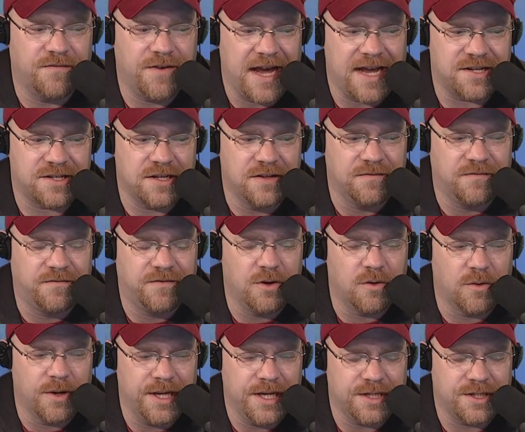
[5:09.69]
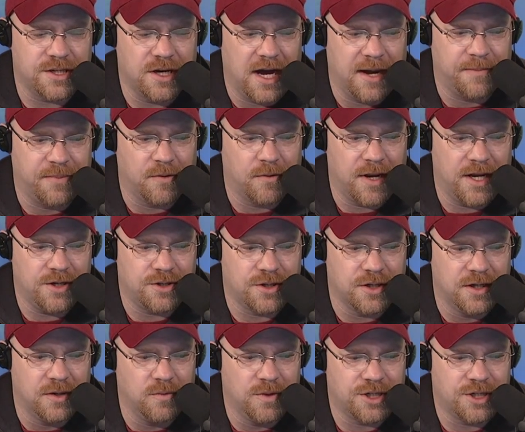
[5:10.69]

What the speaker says: Fast and Furious operation,